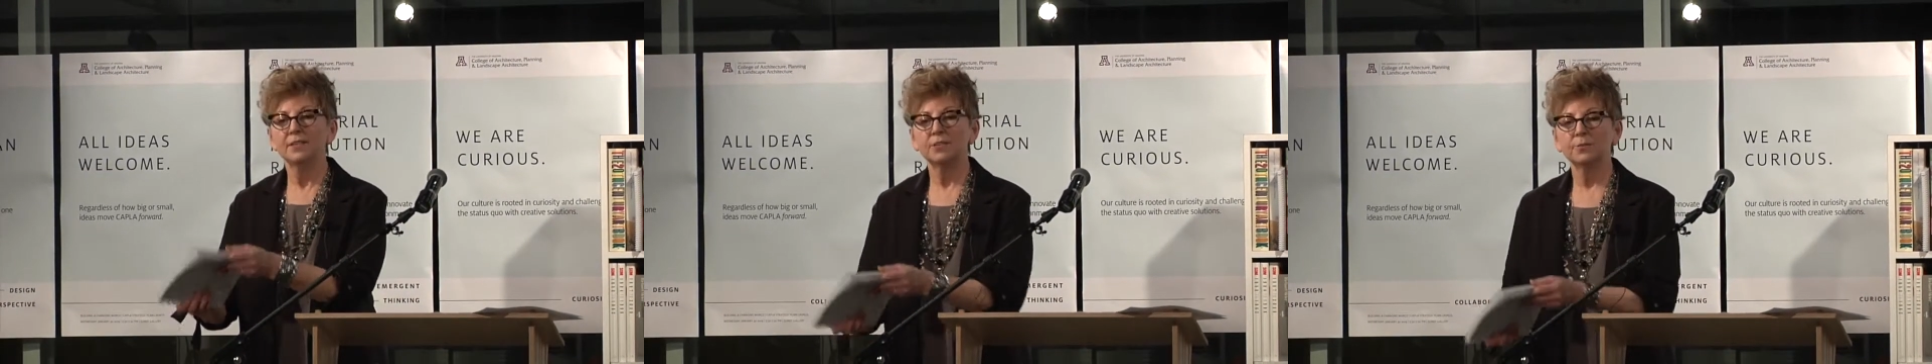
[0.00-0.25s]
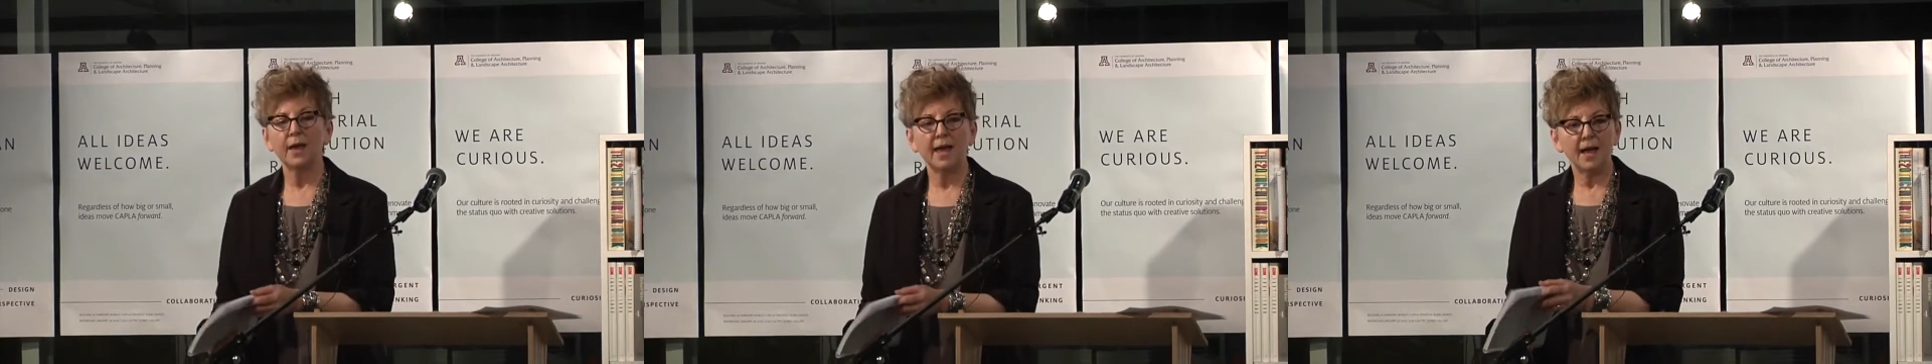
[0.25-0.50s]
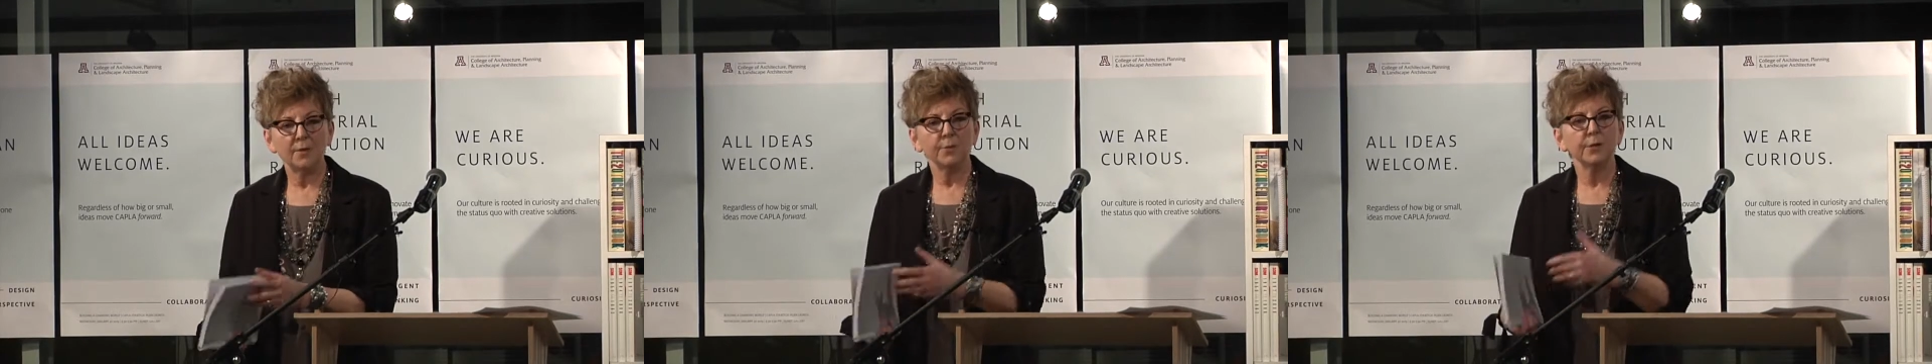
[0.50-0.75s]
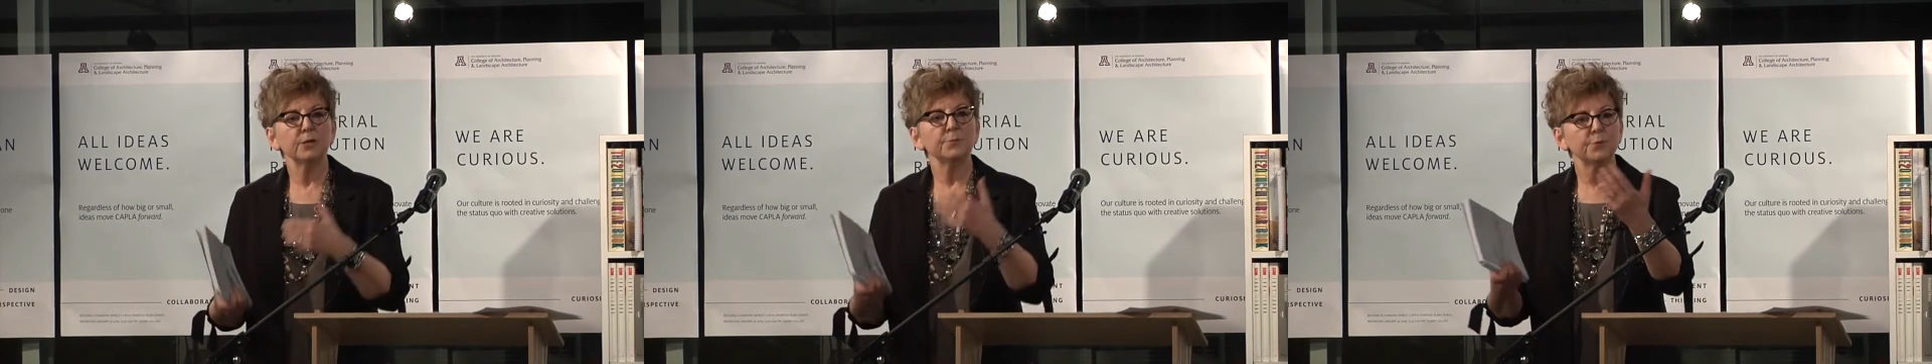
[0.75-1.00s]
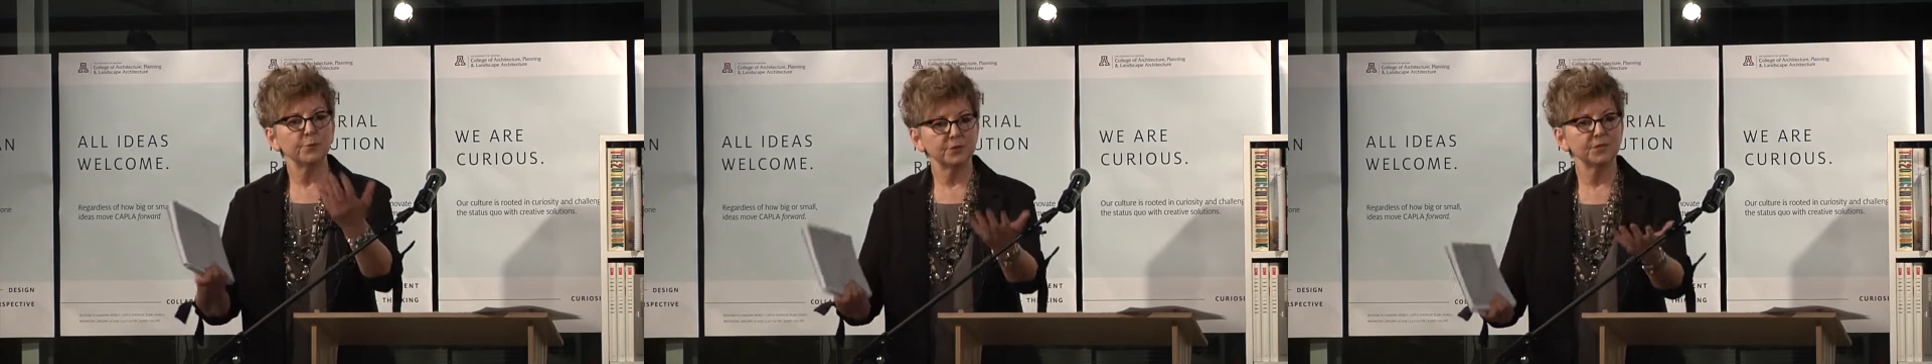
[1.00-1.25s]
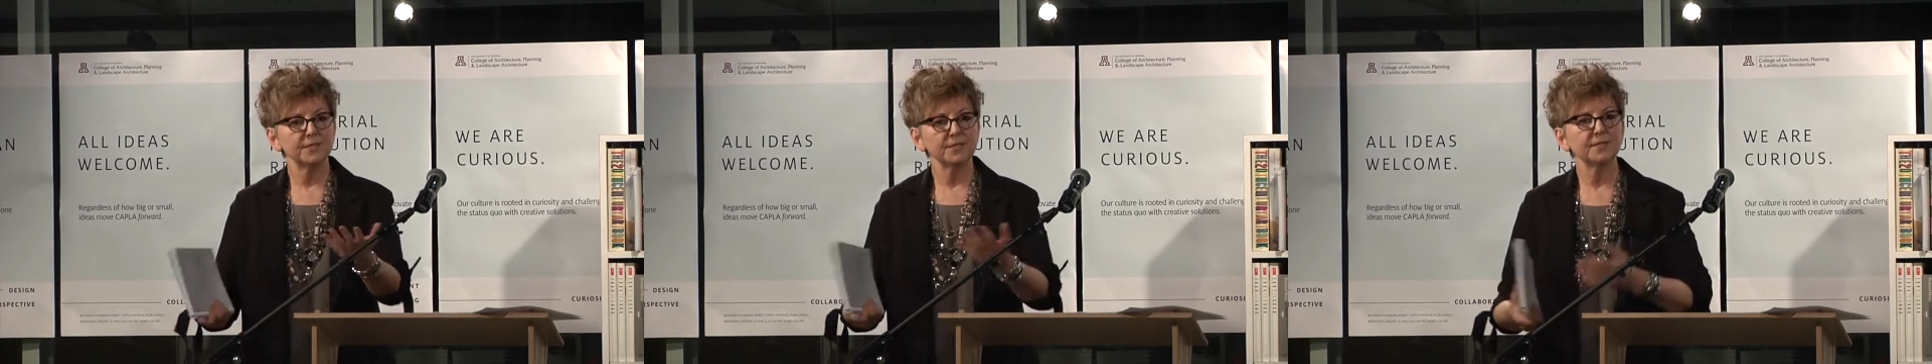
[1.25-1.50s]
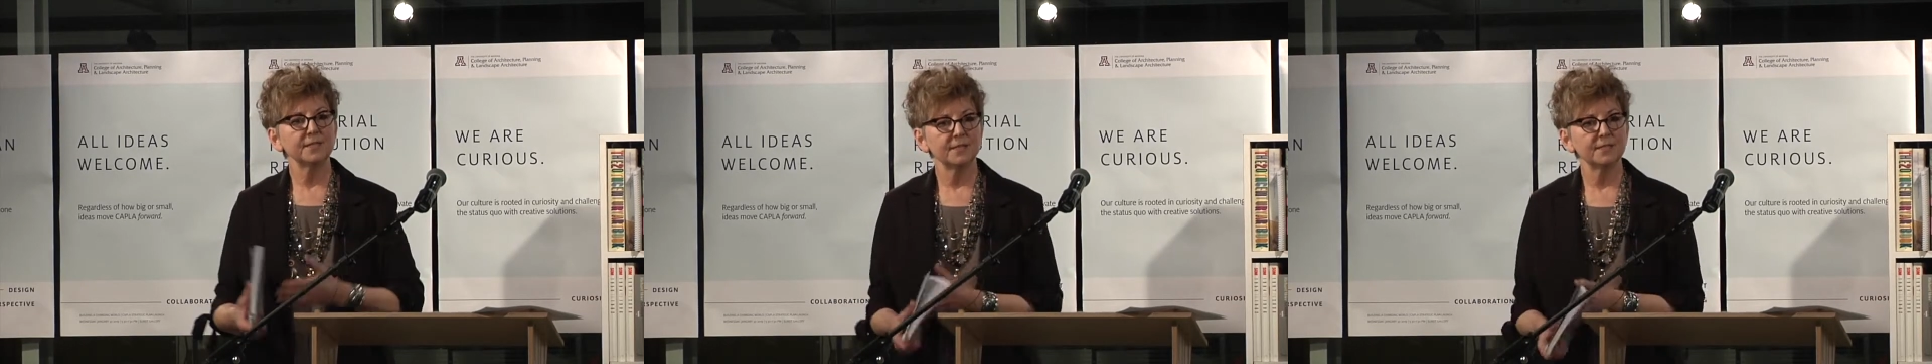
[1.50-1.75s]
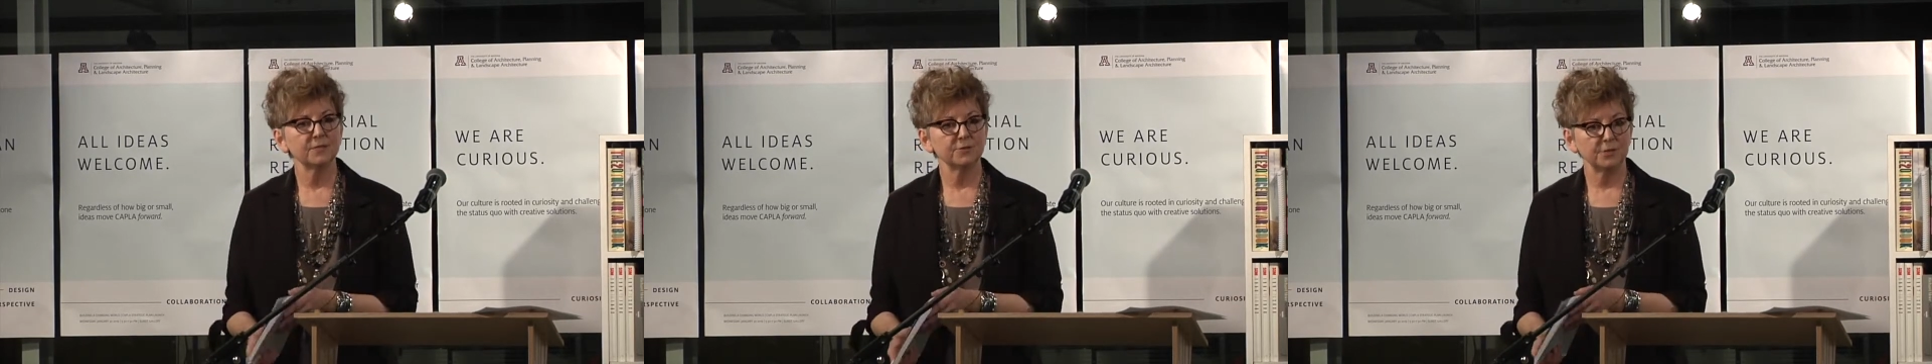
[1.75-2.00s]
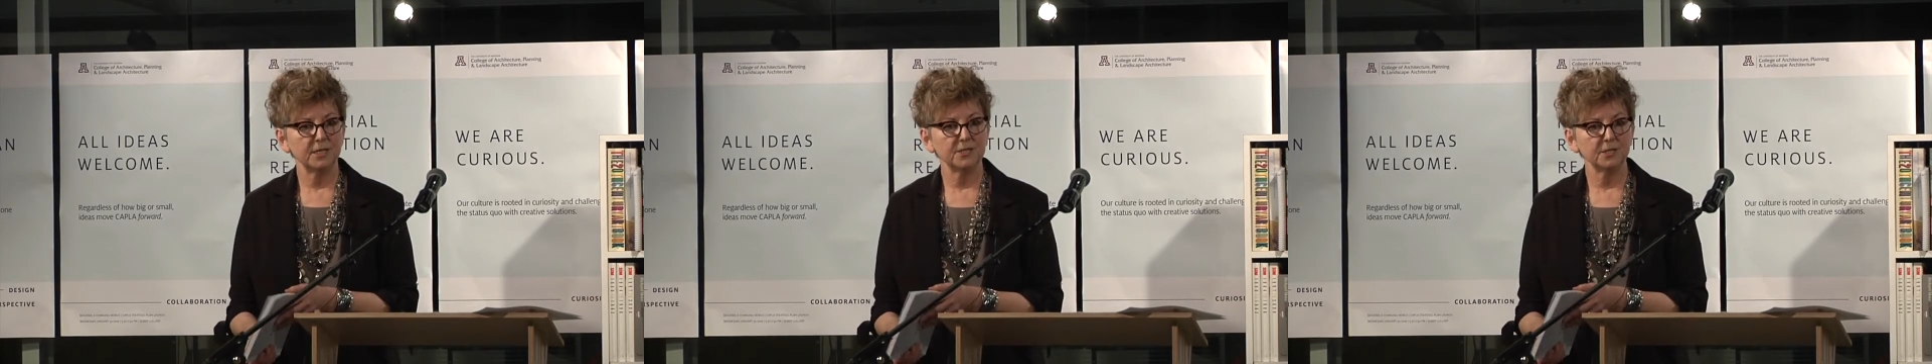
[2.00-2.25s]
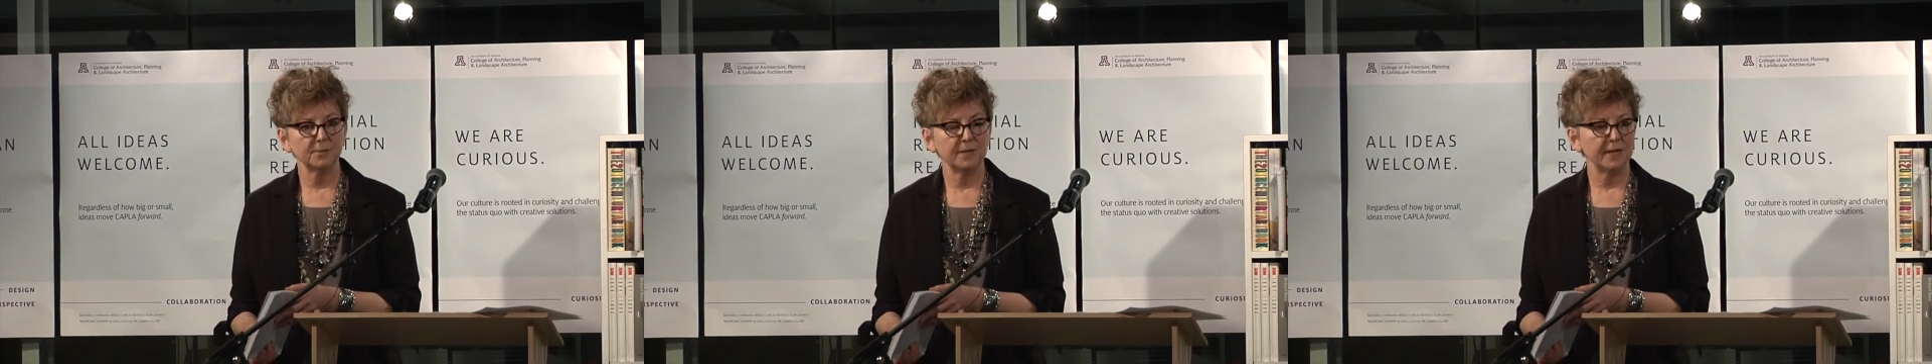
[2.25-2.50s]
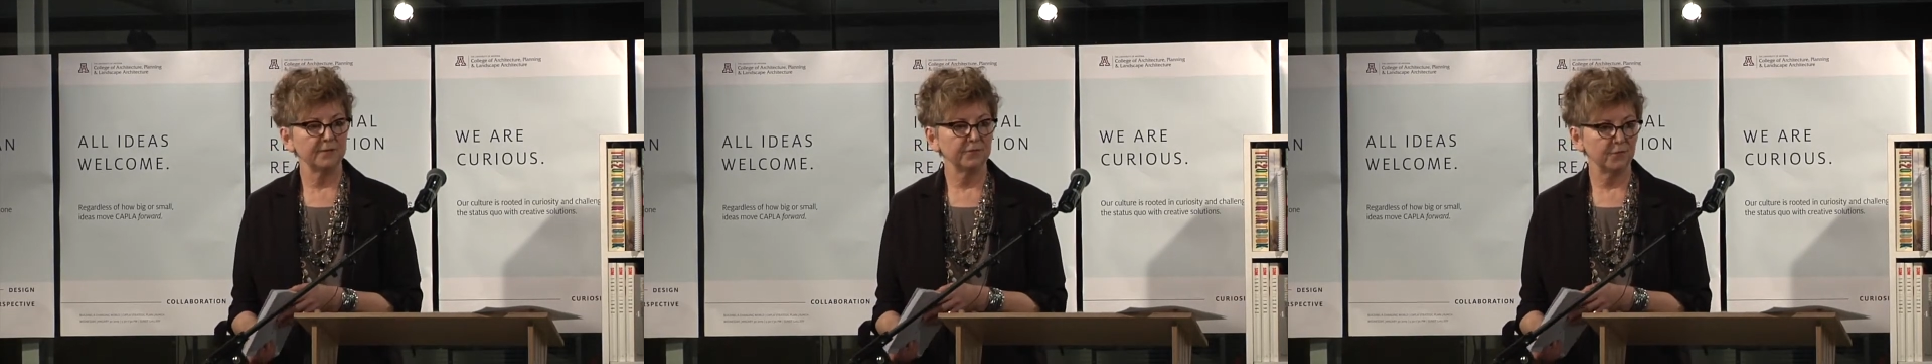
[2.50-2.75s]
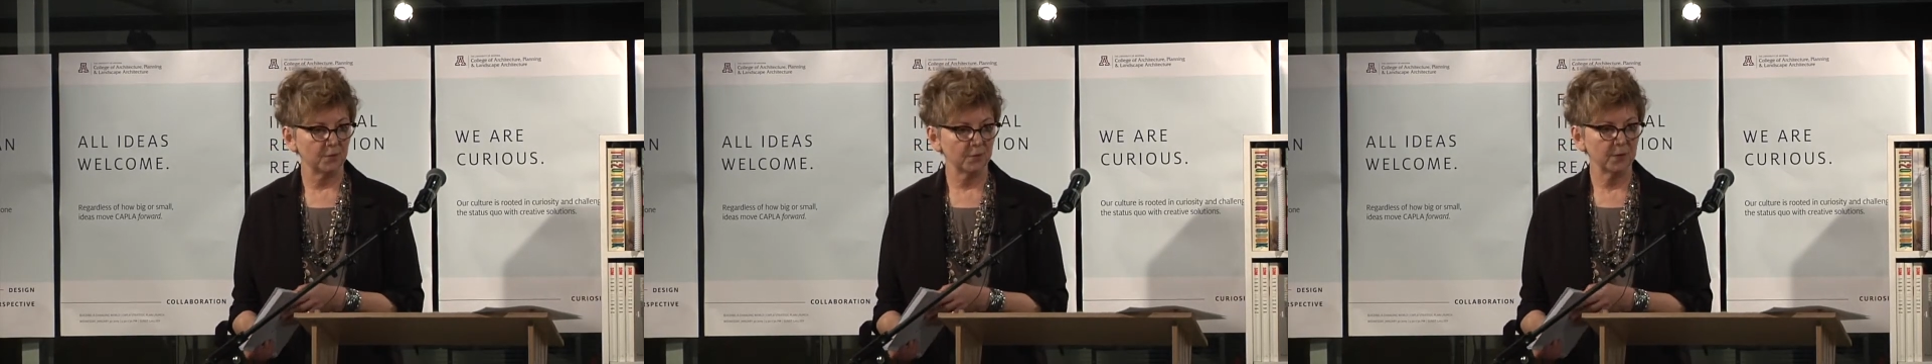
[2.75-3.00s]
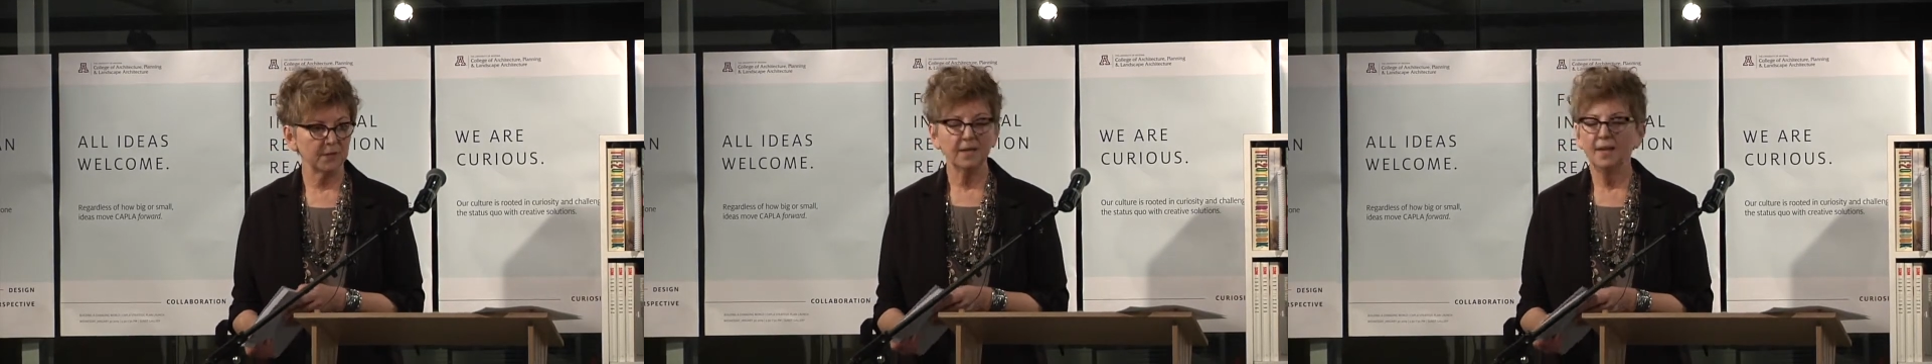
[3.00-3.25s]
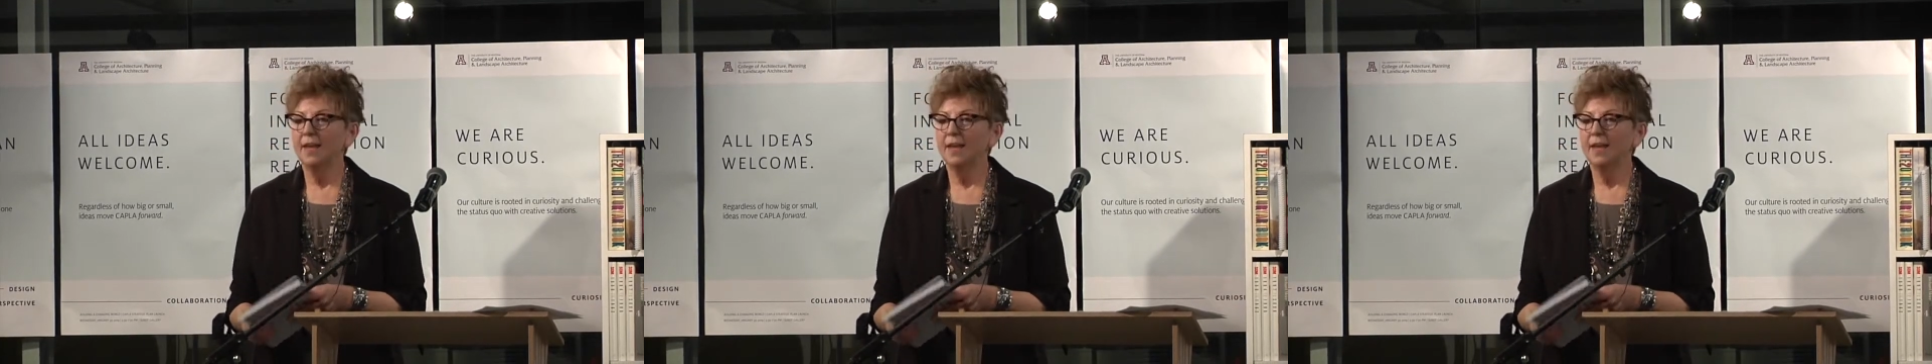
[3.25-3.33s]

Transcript: to how are we going to push this strategic plan forward.